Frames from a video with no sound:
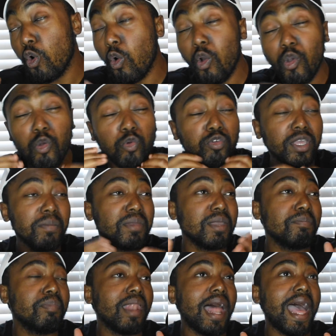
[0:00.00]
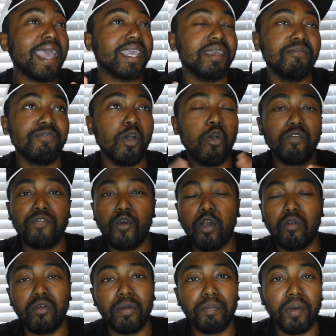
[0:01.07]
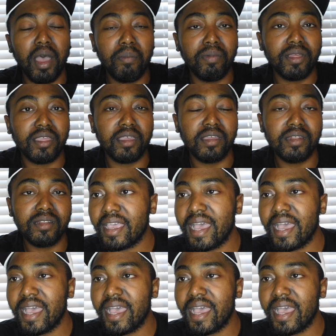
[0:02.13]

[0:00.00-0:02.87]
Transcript: Who can be black and vote for a Republican?